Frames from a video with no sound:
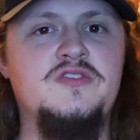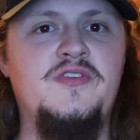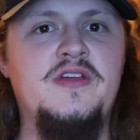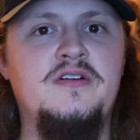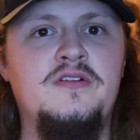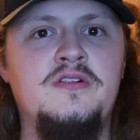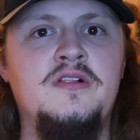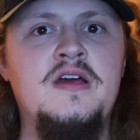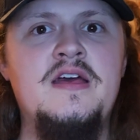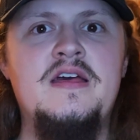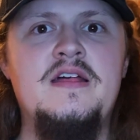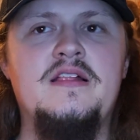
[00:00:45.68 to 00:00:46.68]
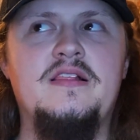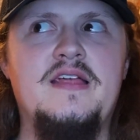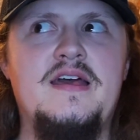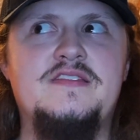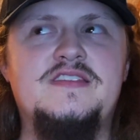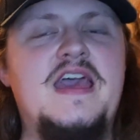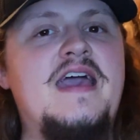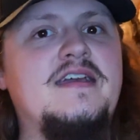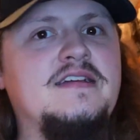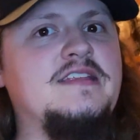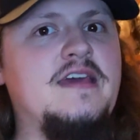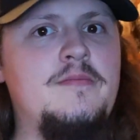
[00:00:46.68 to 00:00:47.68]
feel less
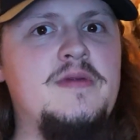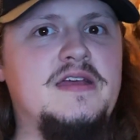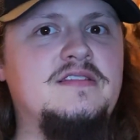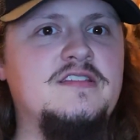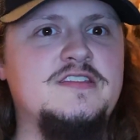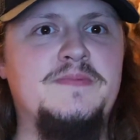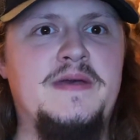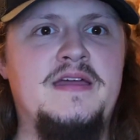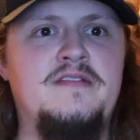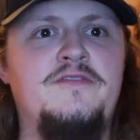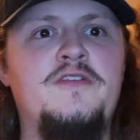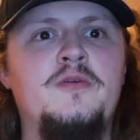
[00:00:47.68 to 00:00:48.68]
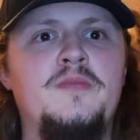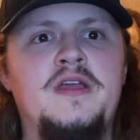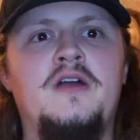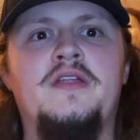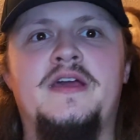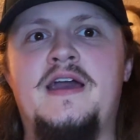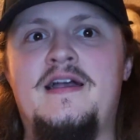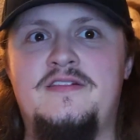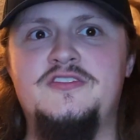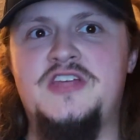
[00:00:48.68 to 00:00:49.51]
academic despite filming on a college